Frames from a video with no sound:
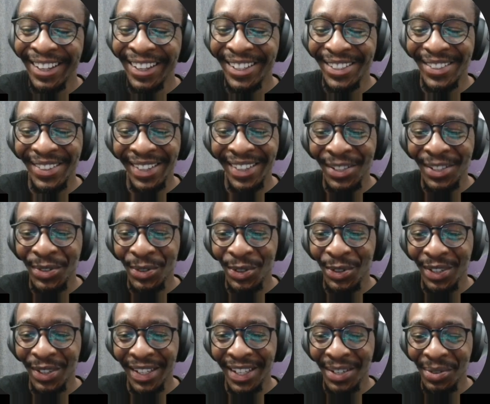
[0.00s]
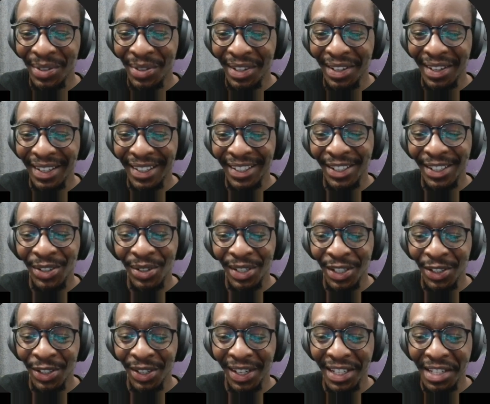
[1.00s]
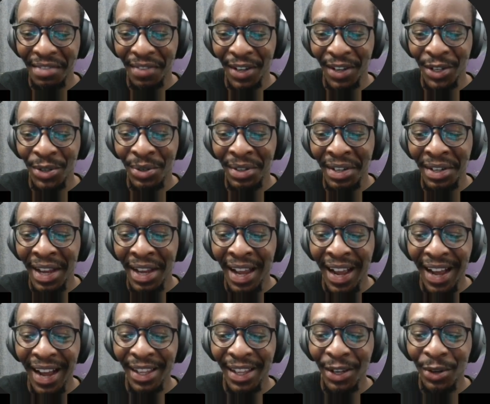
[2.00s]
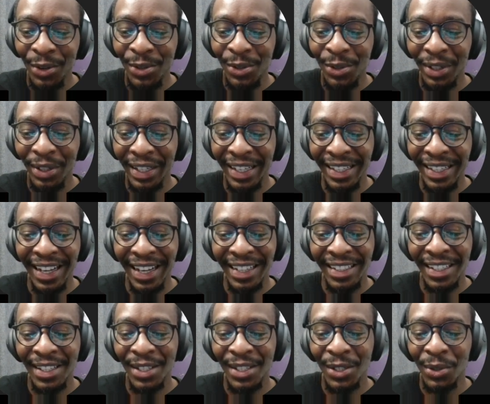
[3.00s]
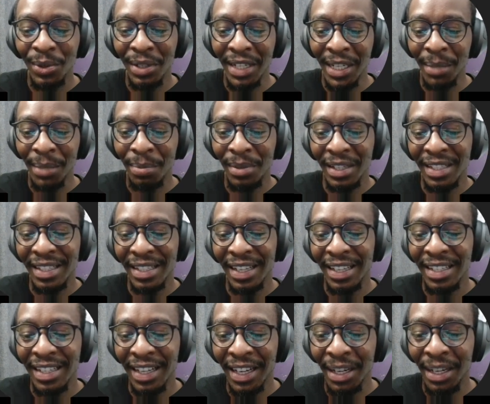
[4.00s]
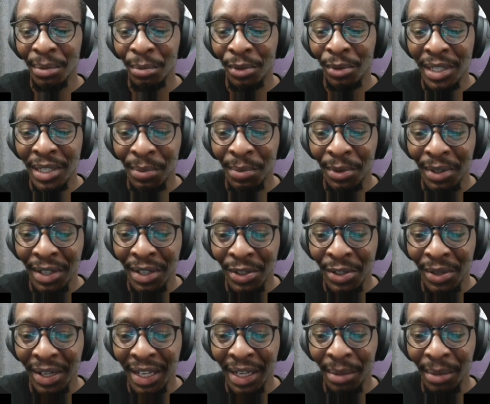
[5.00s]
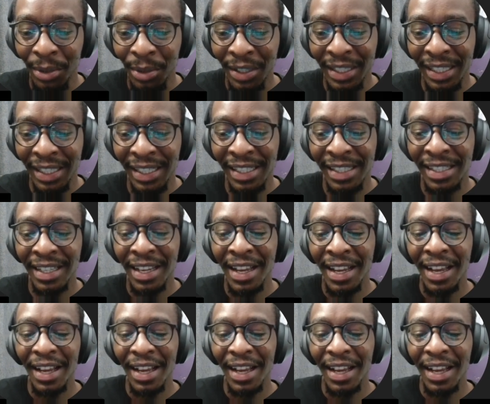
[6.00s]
So that's what you get with the $20 version. And then you also get access to deep research and multiple reasoning models.